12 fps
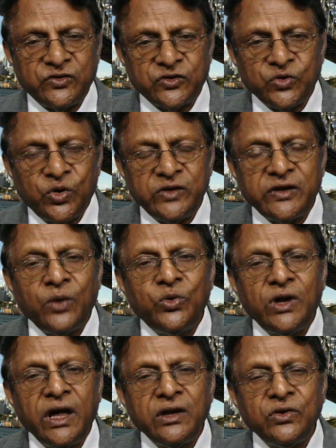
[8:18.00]
stories. I
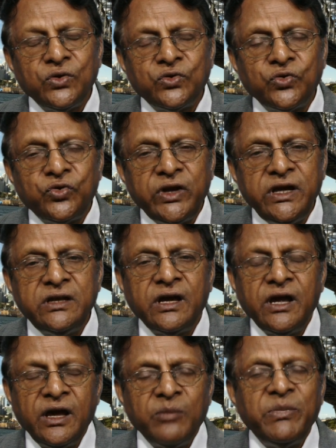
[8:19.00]
would like you to
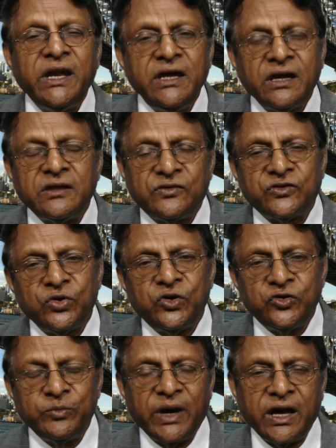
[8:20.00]
read many other
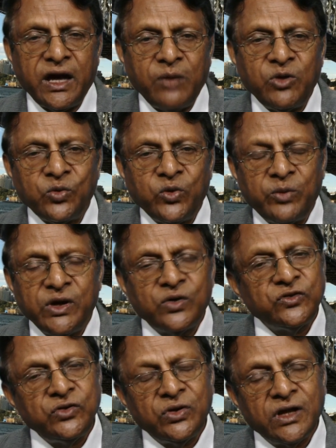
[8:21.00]
stories by Hemingway
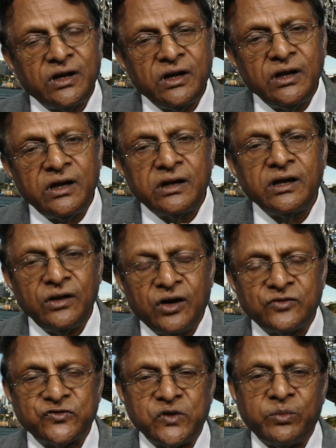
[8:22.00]
because you can learn a
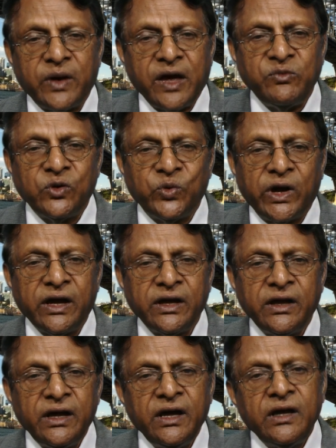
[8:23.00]
lot from Hemingway.
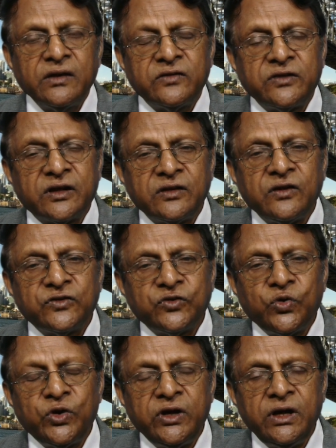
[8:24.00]
There's another
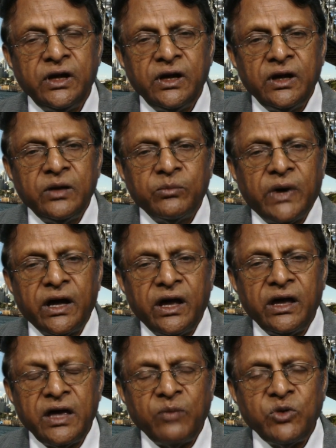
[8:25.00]
story
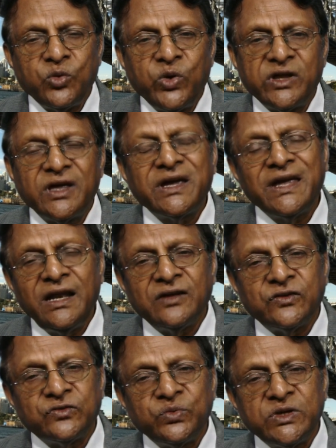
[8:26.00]
by Hemingway, The
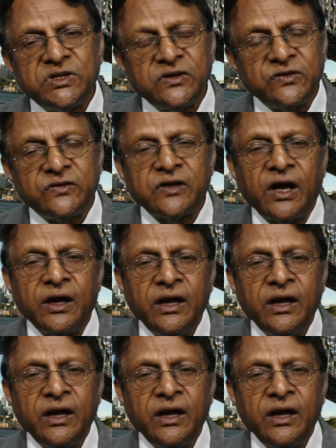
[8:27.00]
Killers, which is